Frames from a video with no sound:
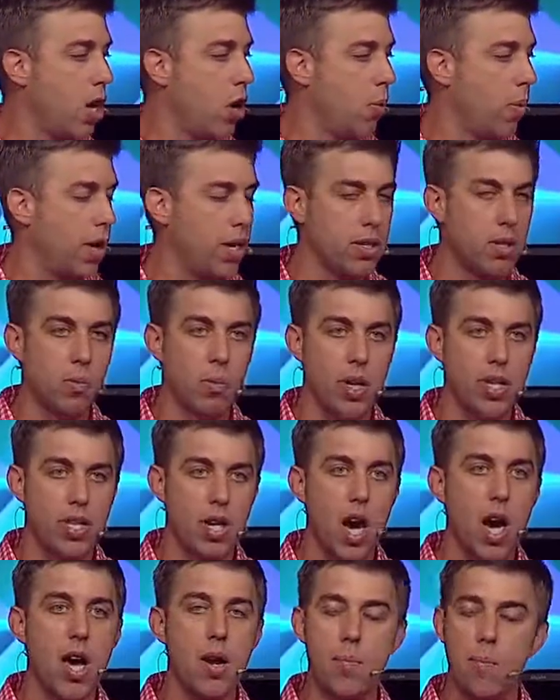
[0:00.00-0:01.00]
When, when
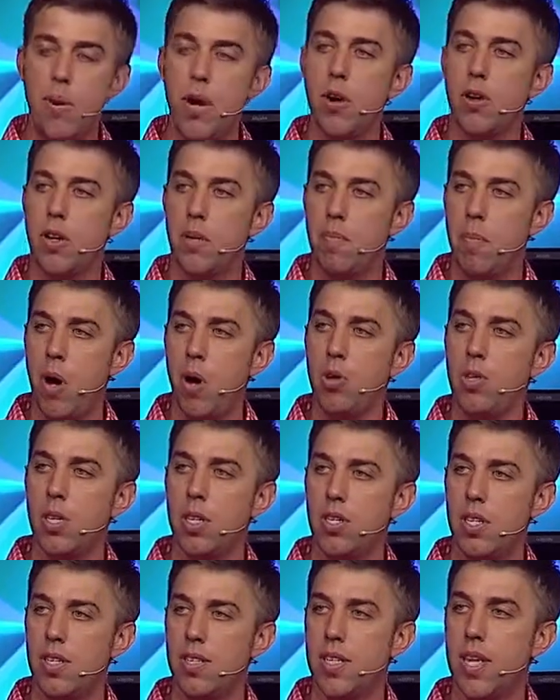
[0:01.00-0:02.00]
God appeared to
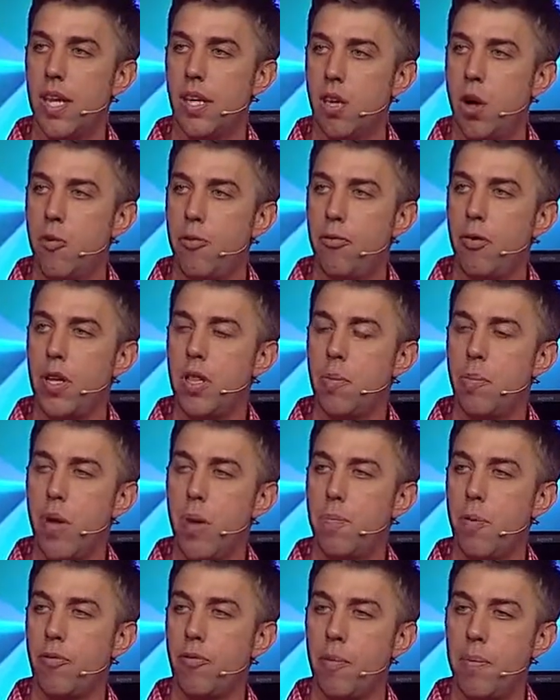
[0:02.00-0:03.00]
Moses and said, Go free the
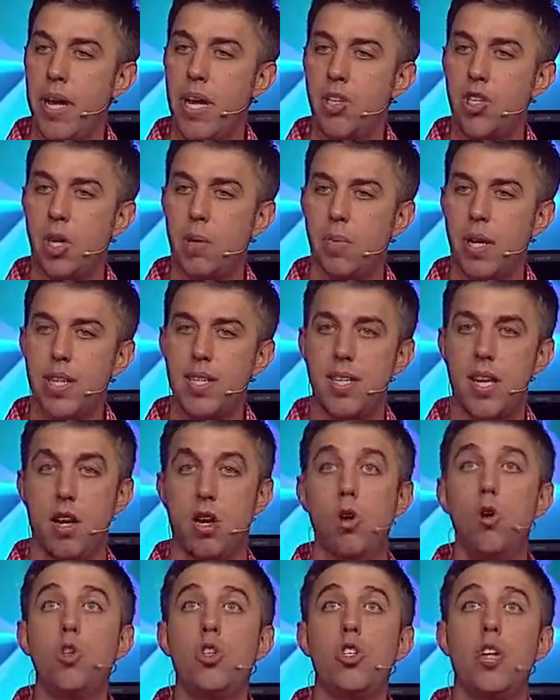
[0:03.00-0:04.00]
people from Egypt, he said,
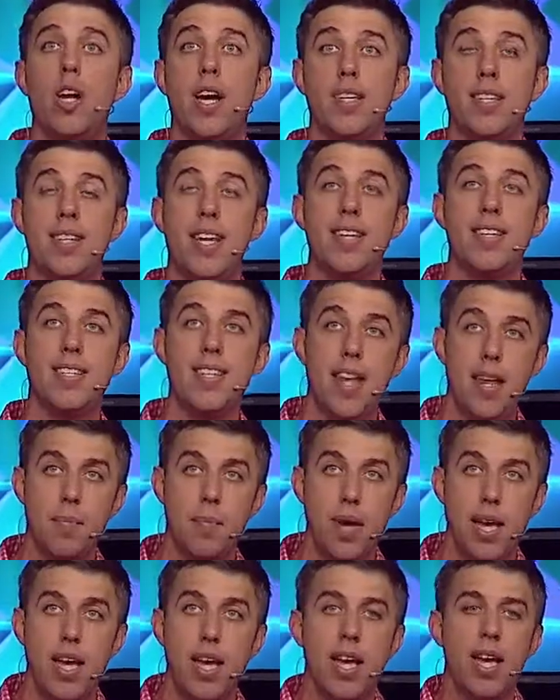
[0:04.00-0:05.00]
Who should I say sent
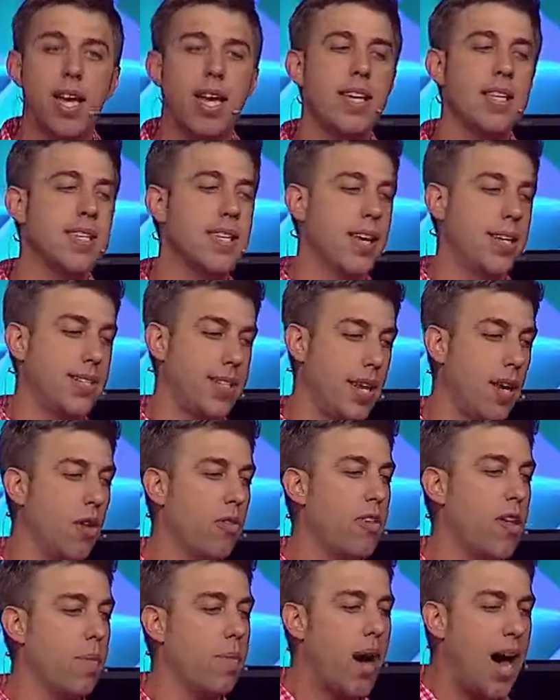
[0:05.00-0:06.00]
me? He said, Tell
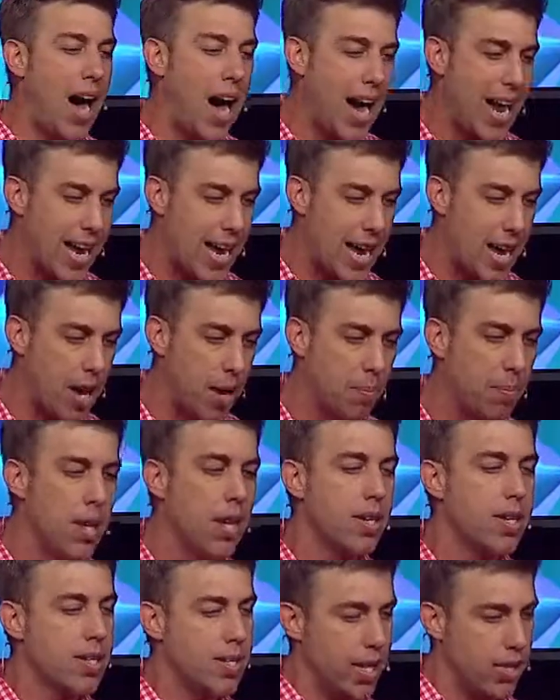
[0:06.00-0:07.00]
them I am
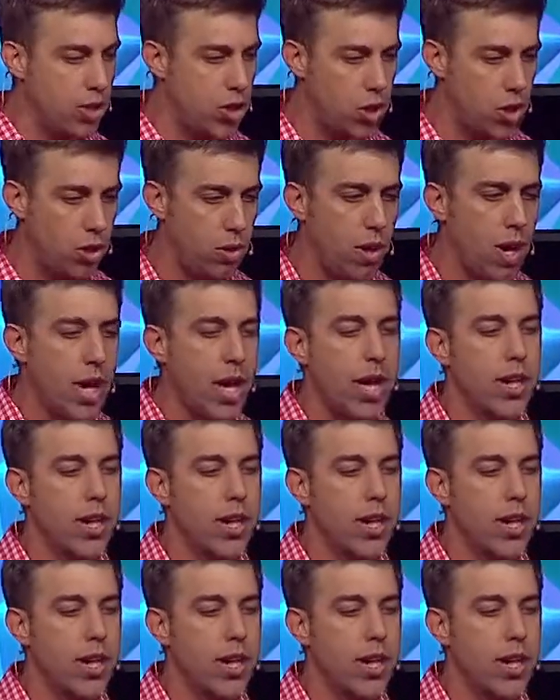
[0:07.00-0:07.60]
sent you.